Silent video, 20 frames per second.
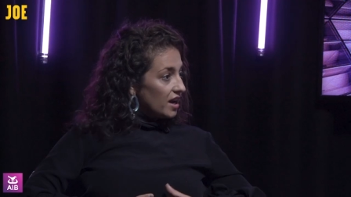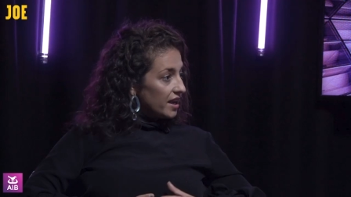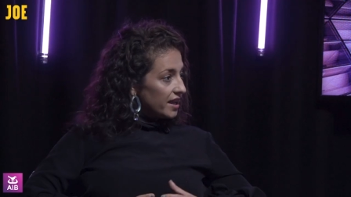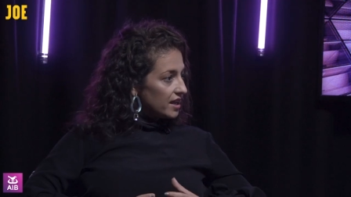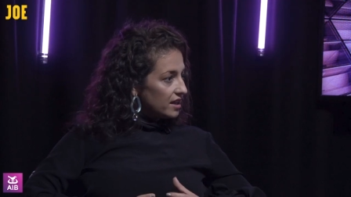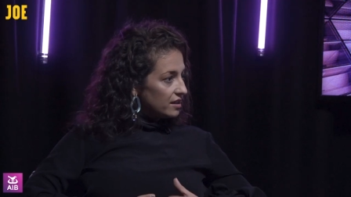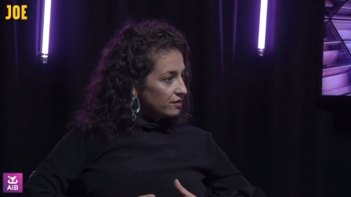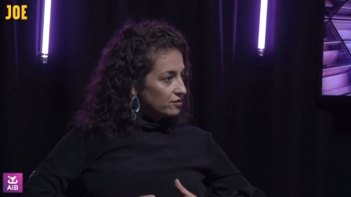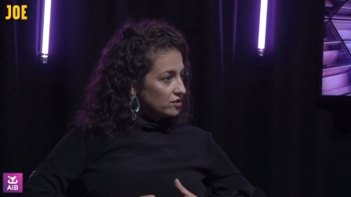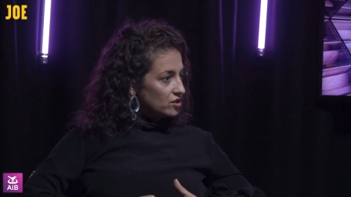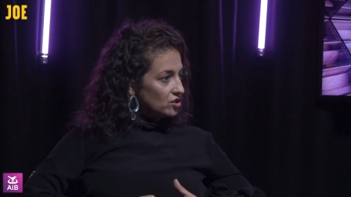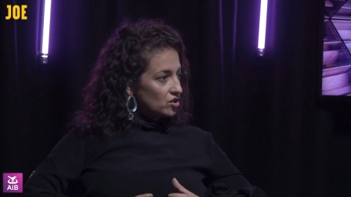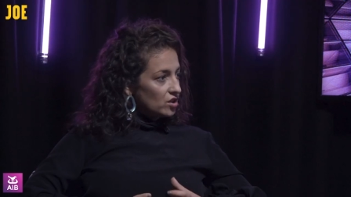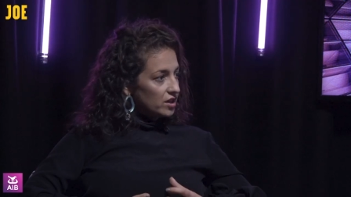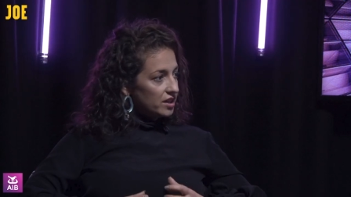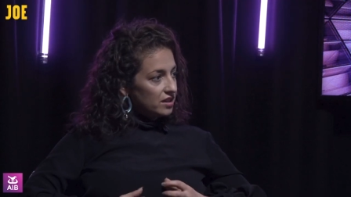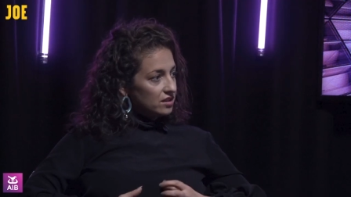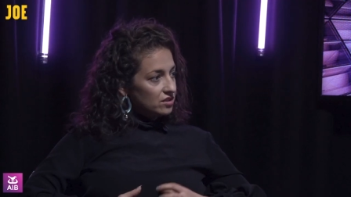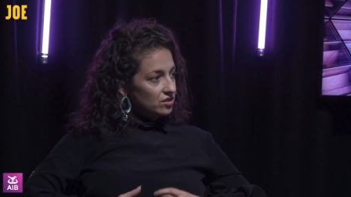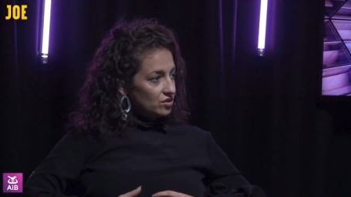I have to
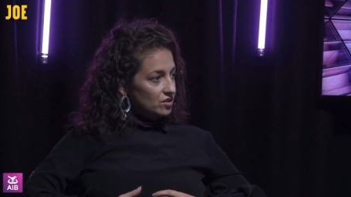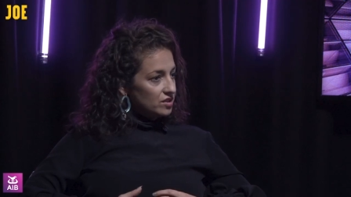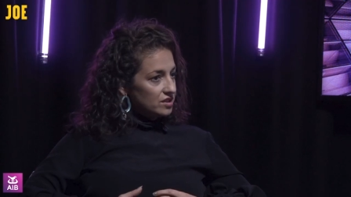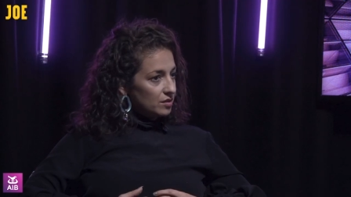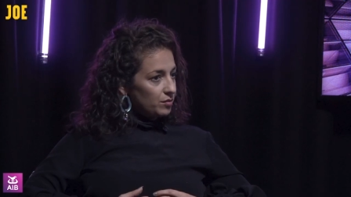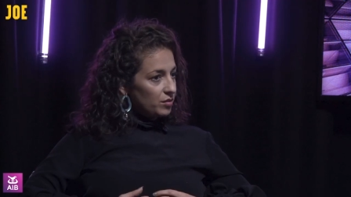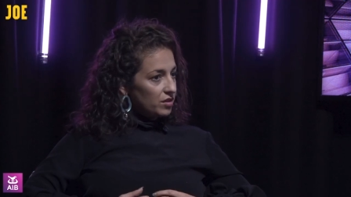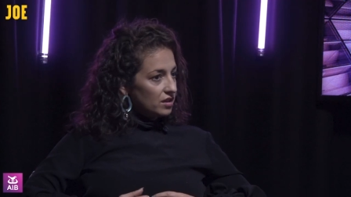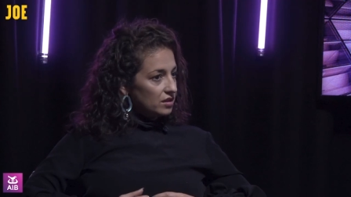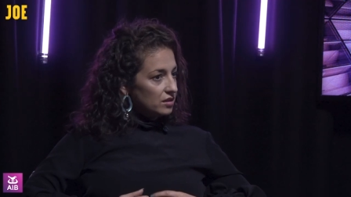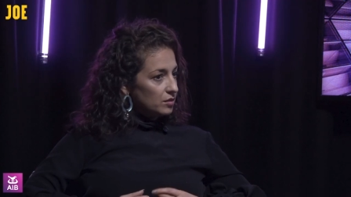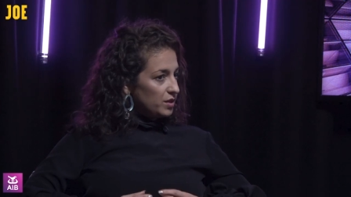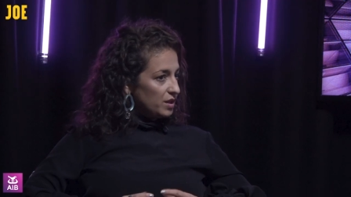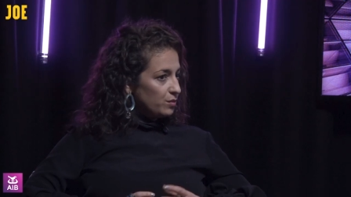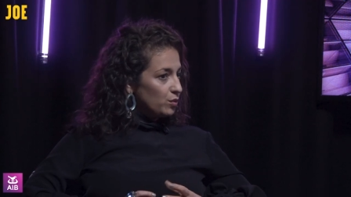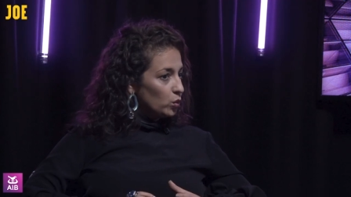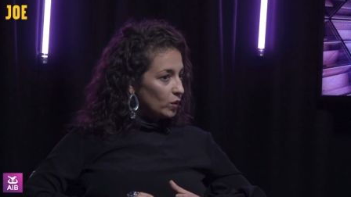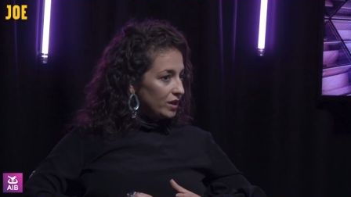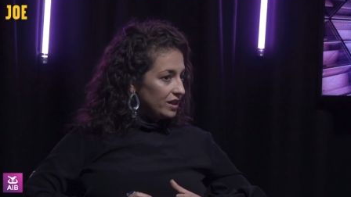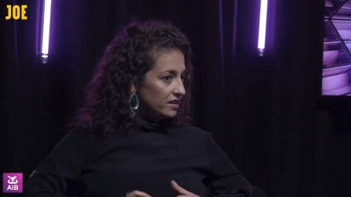try and do something that
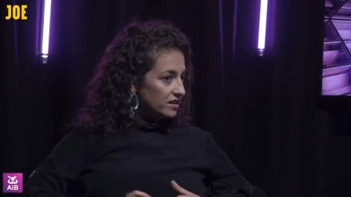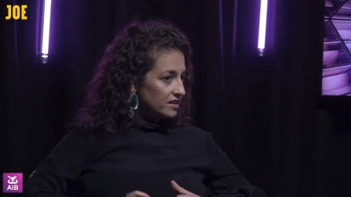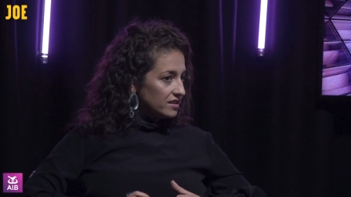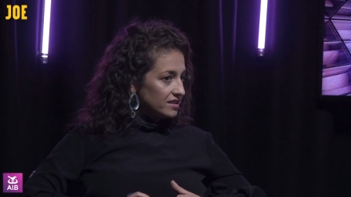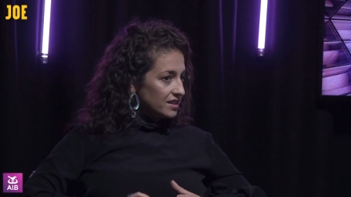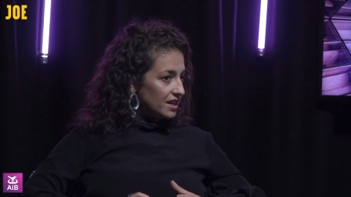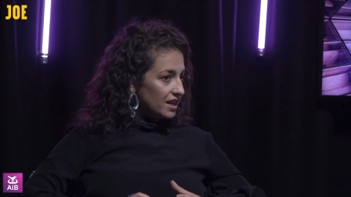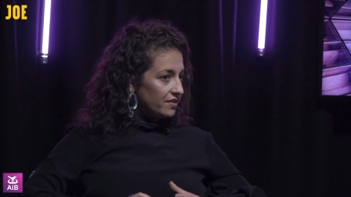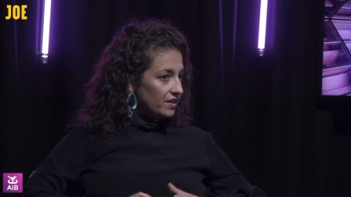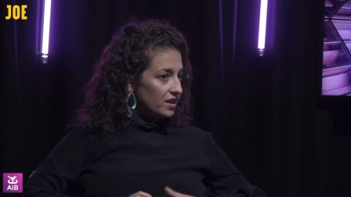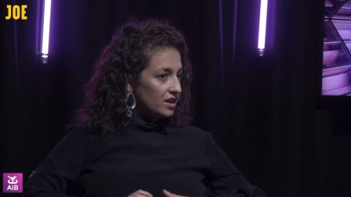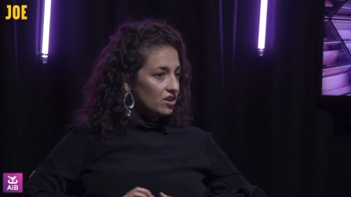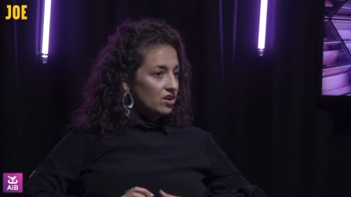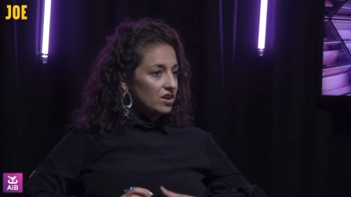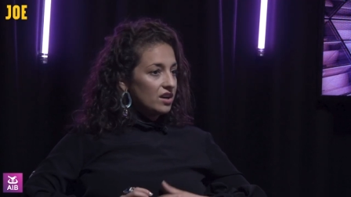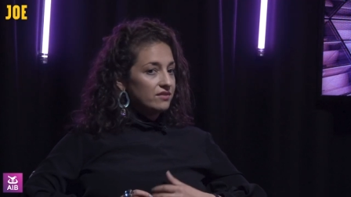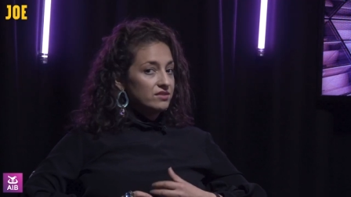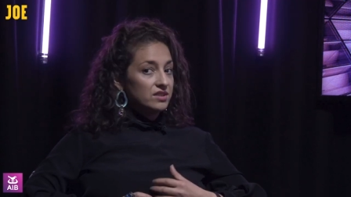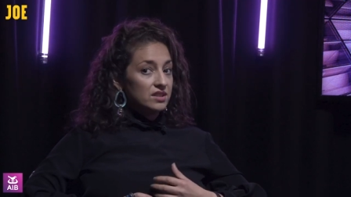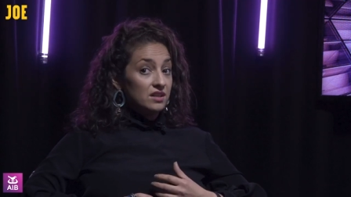people will understand, that I
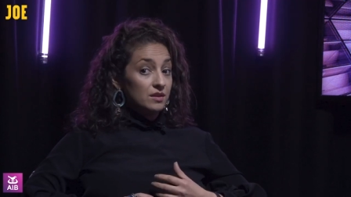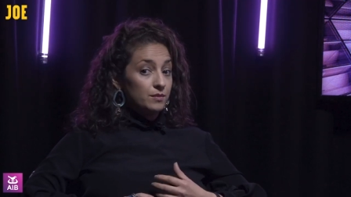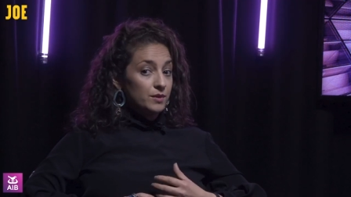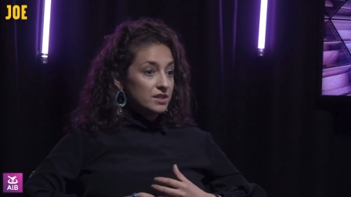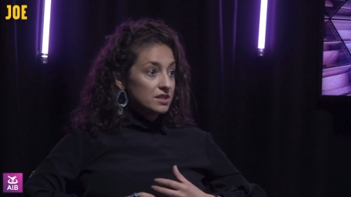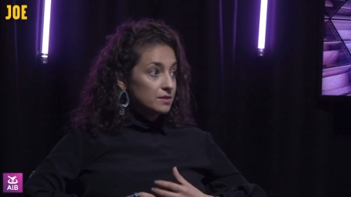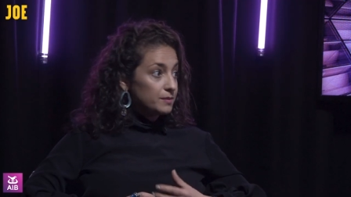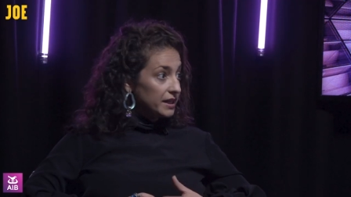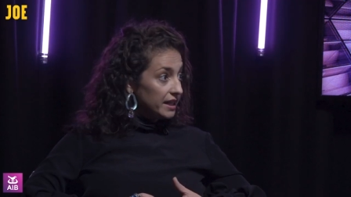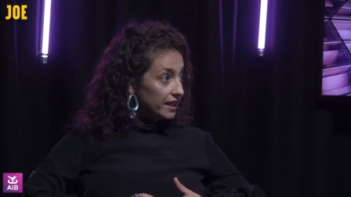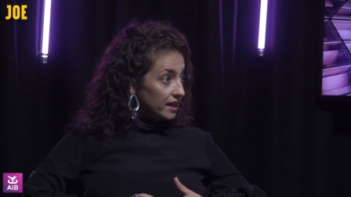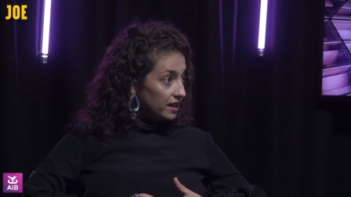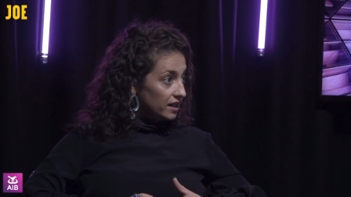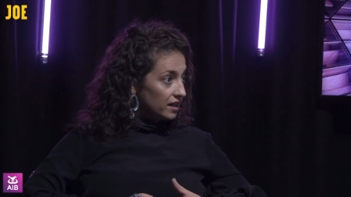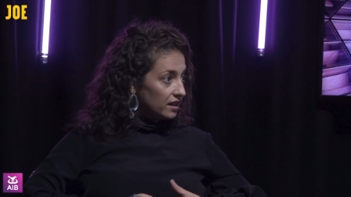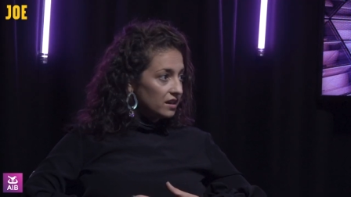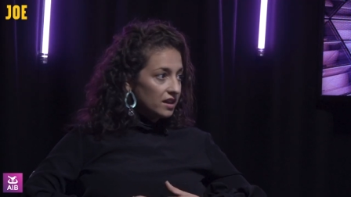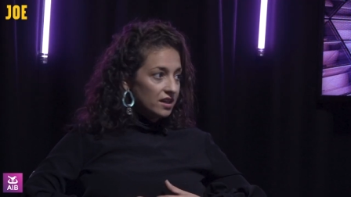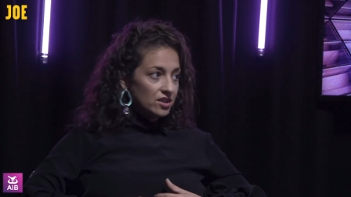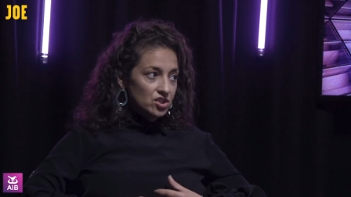don't have to keep
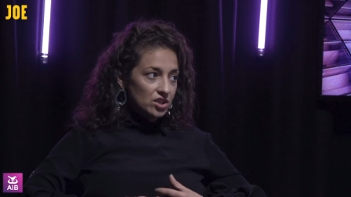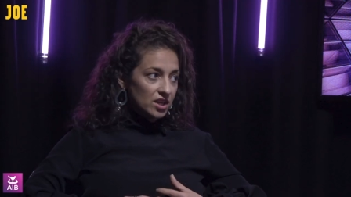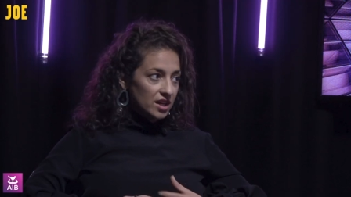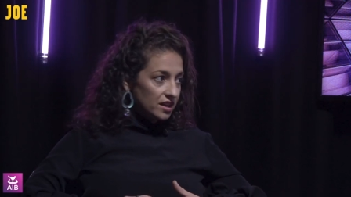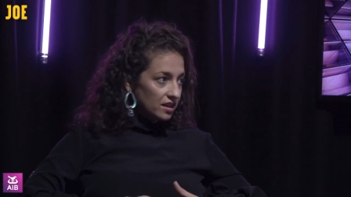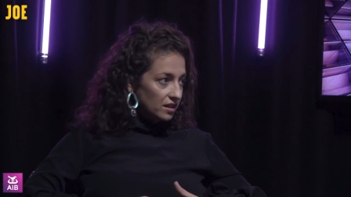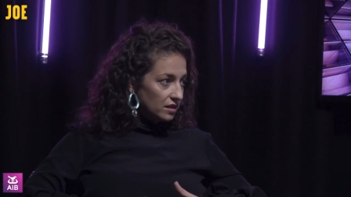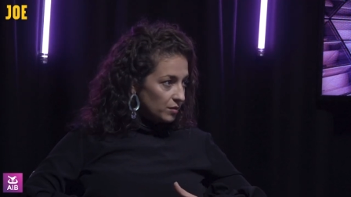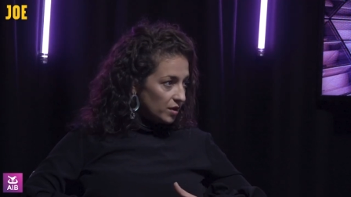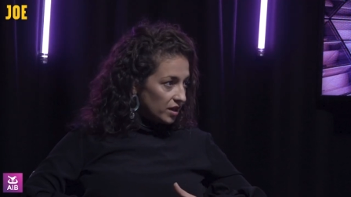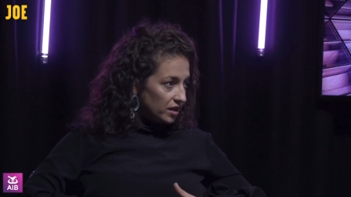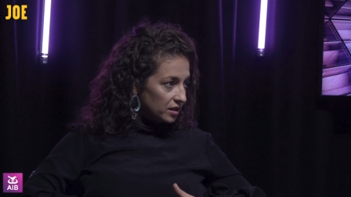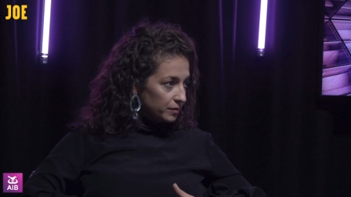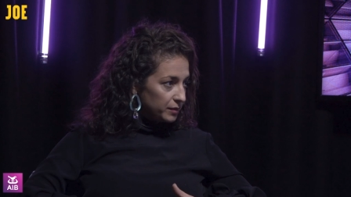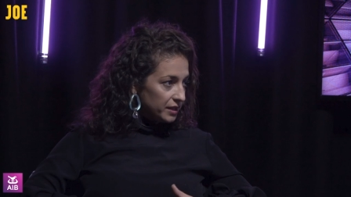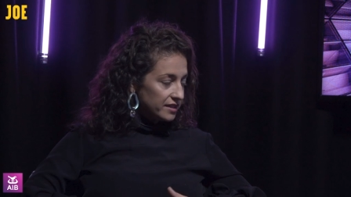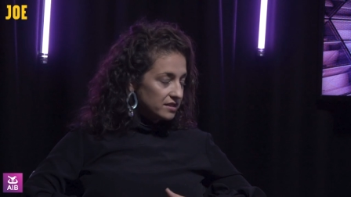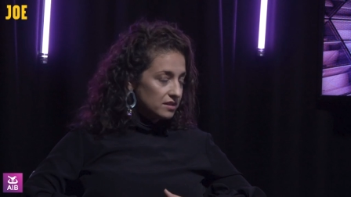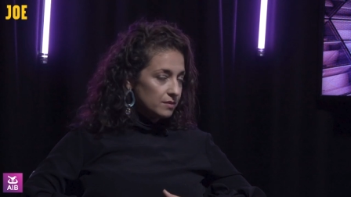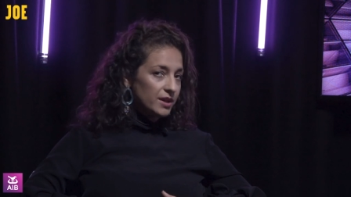explaining and educating the
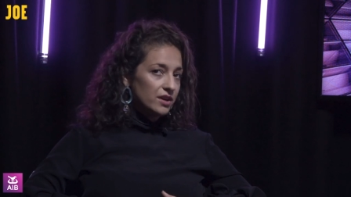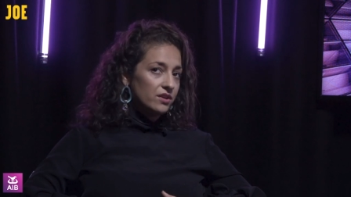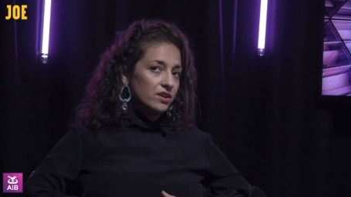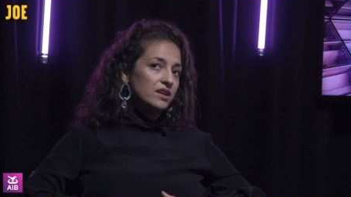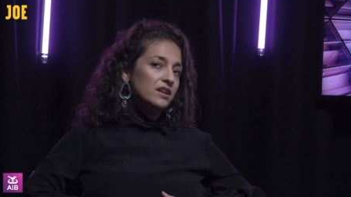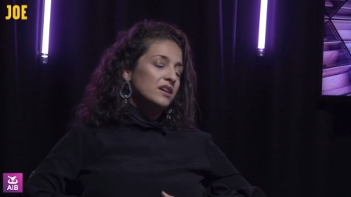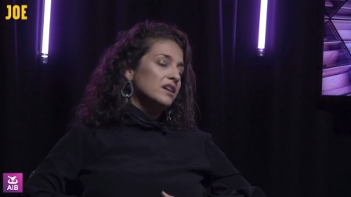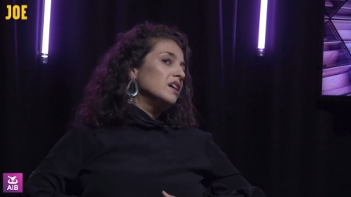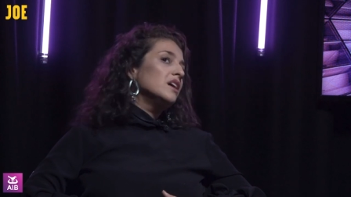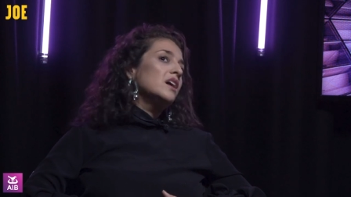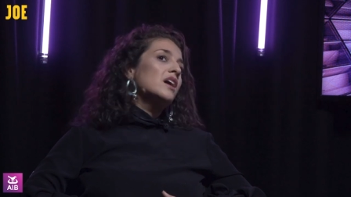marketplace about it.